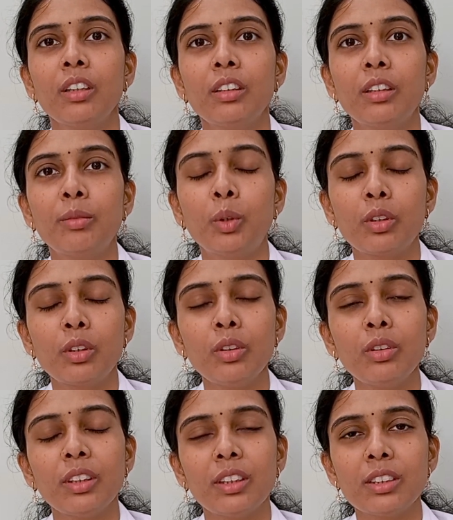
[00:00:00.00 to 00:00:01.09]
The
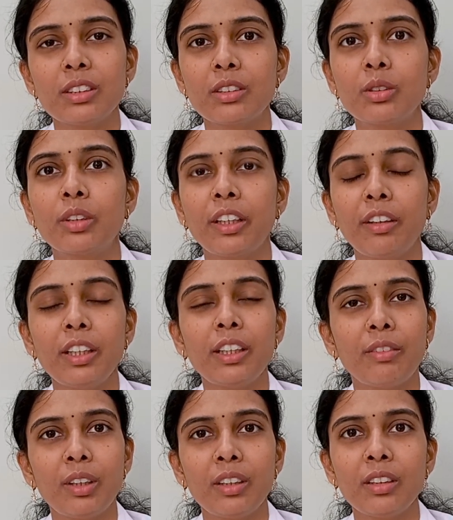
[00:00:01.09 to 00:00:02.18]
motto is to create
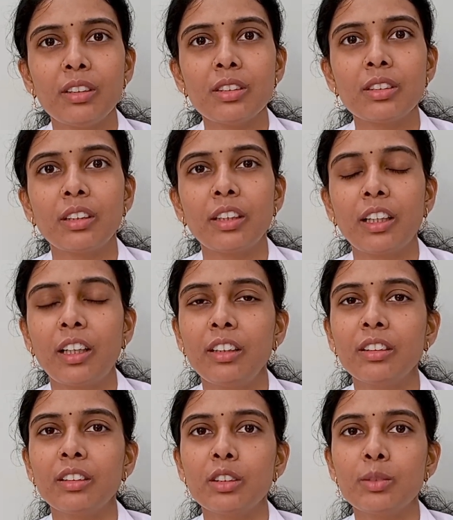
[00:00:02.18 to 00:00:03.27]
awareness
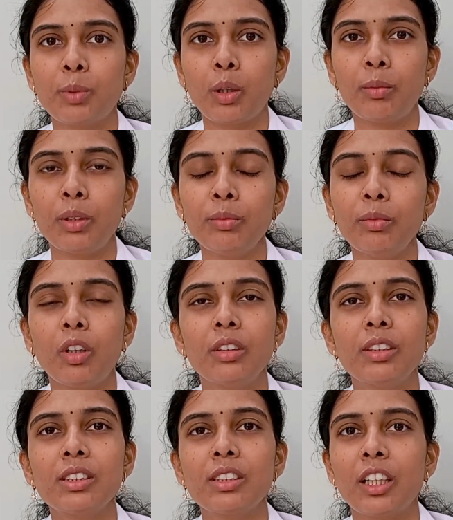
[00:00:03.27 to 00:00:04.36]
regarding this problem on
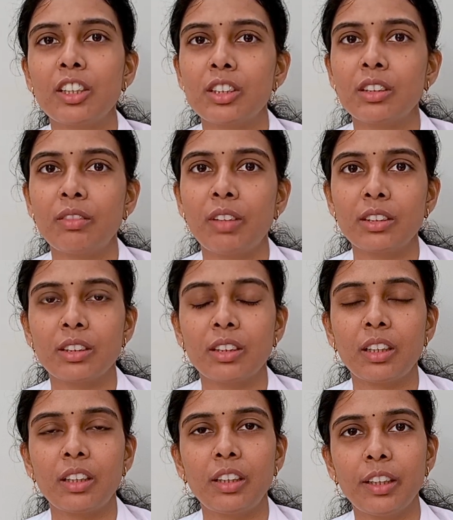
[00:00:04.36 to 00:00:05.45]
this National
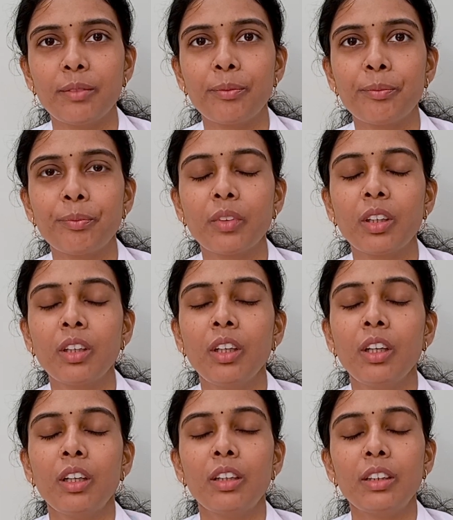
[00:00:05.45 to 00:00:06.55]
Vascular Day.
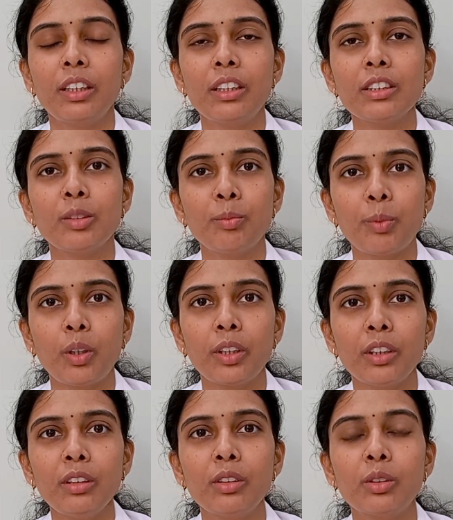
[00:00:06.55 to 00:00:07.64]
It is
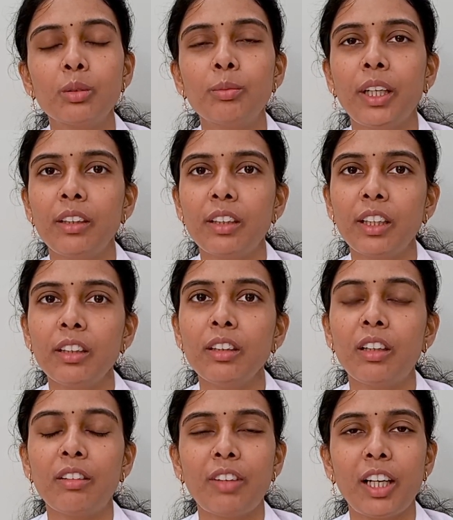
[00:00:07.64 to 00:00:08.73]
important to maintain
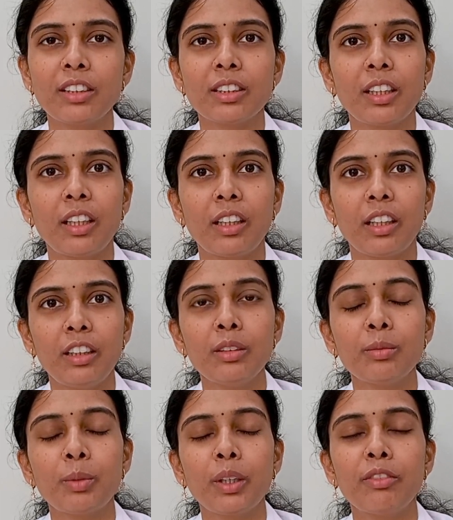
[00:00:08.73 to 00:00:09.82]
a vascular health
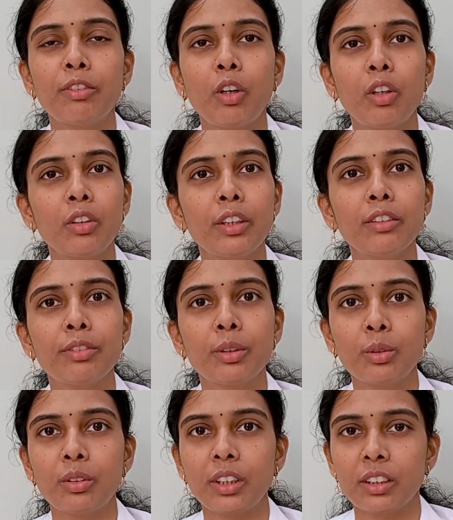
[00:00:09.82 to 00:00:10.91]
by following
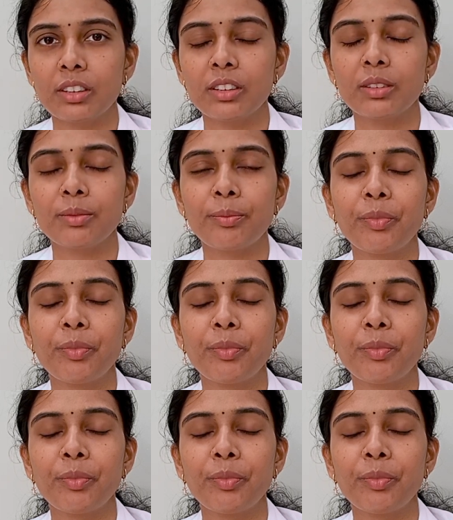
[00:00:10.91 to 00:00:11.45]
few things.